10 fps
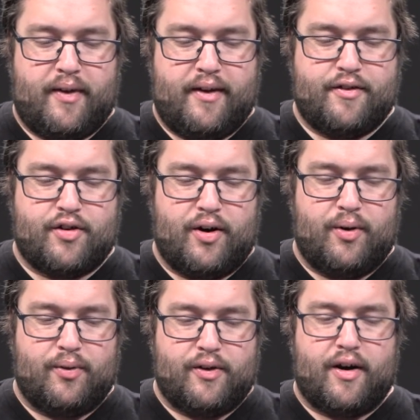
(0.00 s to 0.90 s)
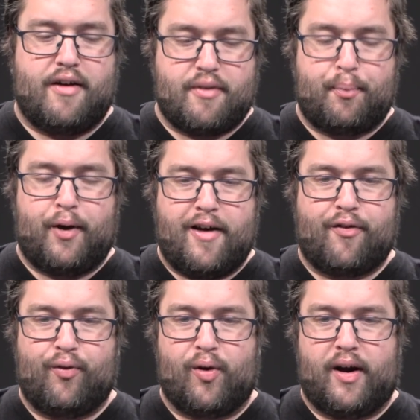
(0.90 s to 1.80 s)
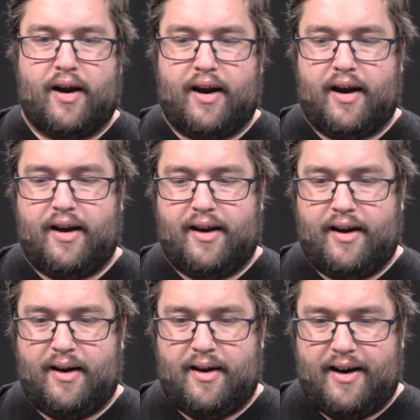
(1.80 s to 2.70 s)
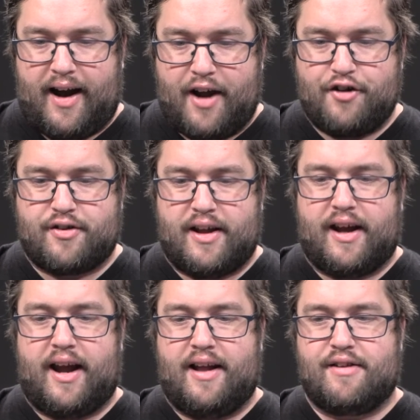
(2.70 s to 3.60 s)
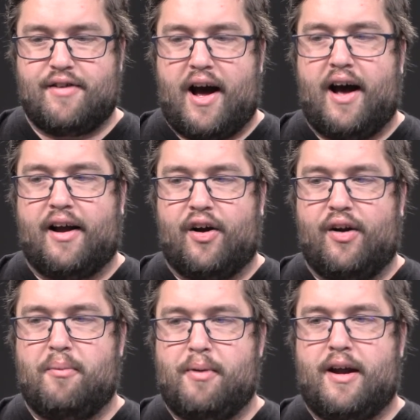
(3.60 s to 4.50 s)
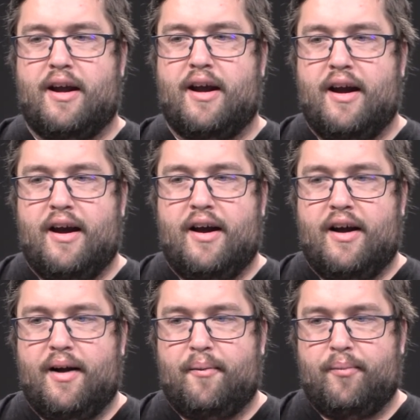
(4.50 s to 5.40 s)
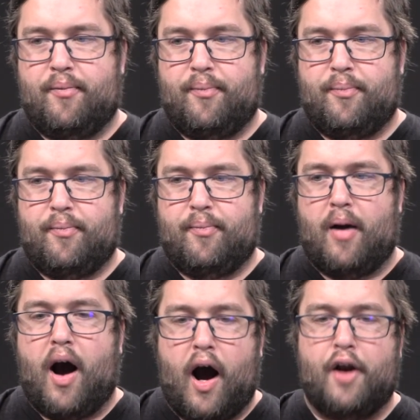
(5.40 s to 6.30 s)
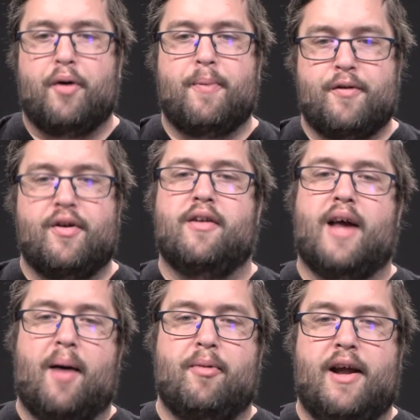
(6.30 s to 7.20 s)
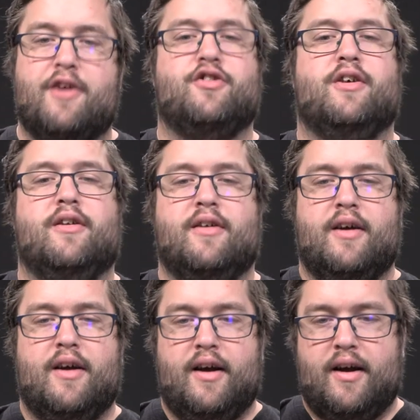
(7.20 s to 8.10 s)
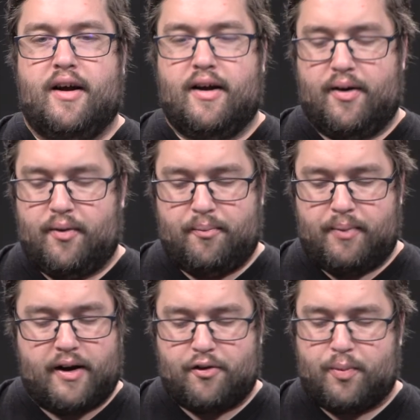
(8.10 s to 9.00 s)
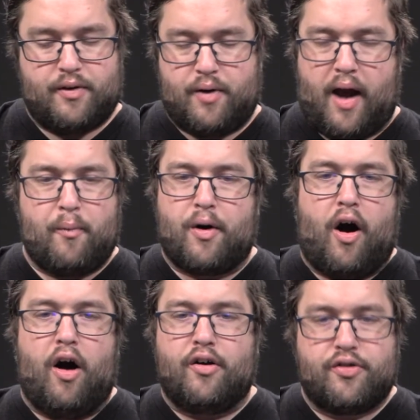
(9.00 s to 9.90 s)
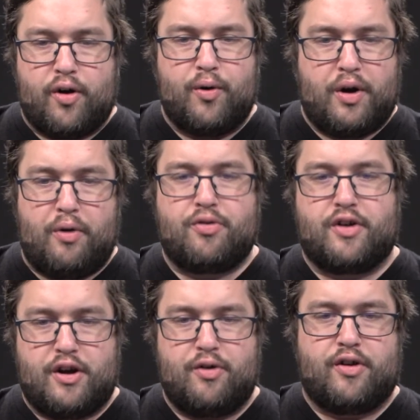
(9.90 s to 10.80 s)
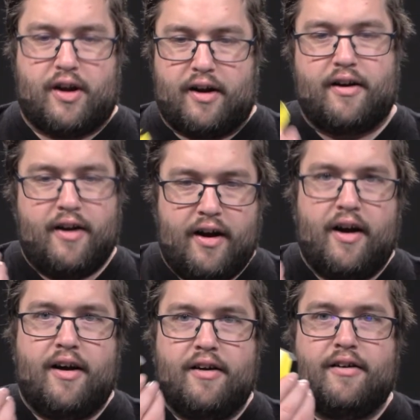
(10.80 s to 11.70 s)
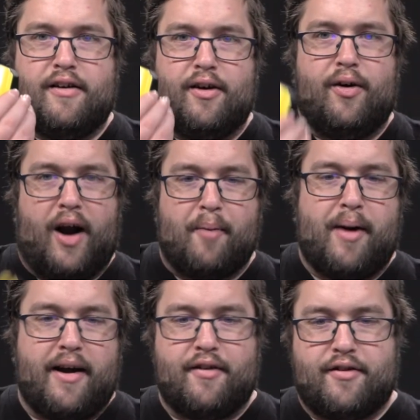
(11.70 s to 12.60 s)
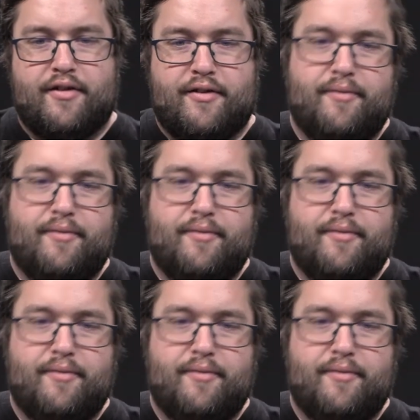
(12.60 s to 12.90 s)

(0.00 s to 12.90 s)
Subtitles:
So there is a place for it. I just think it's not going to be 100% domination because we're all so used to using, our mice.